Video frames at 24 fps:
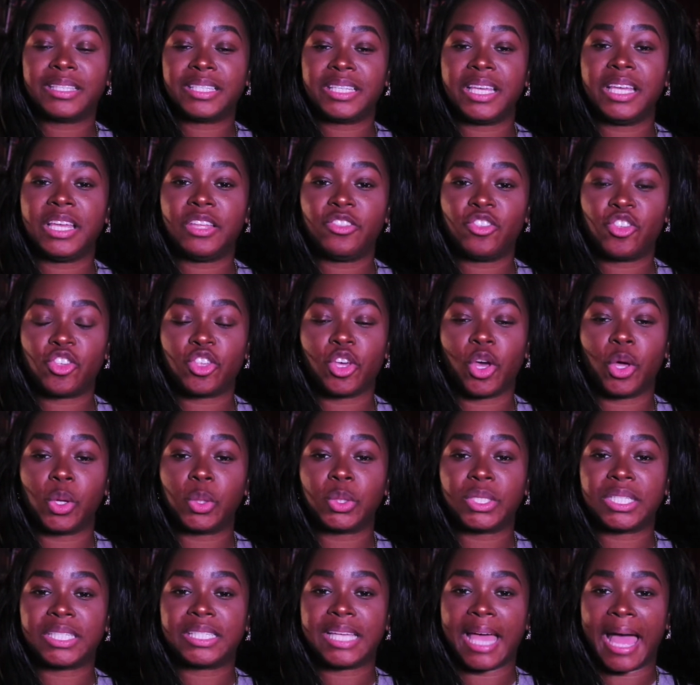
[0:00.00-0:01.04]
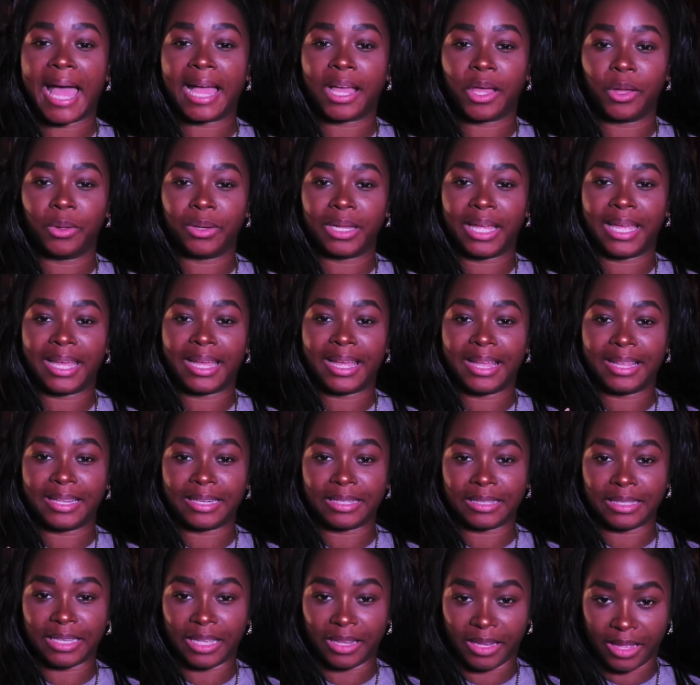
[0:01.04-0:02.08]
teen shows tackling
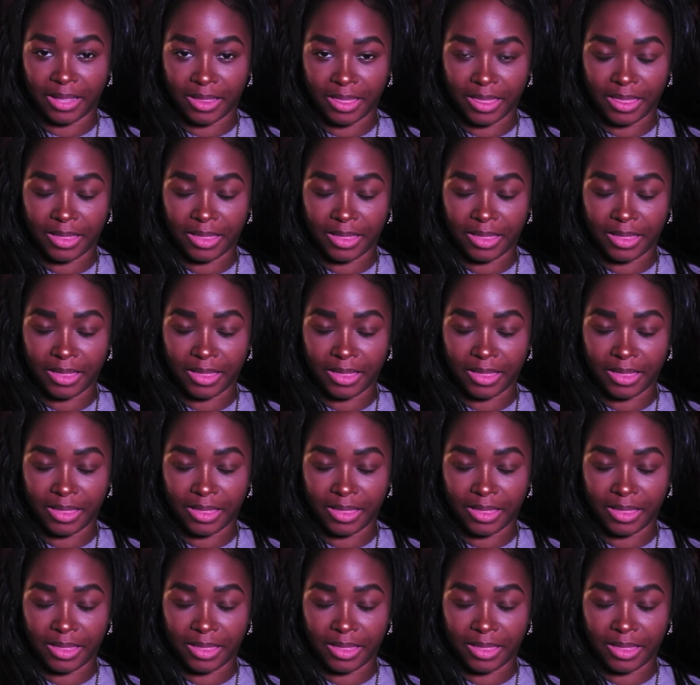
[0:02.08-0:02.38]
Lilith.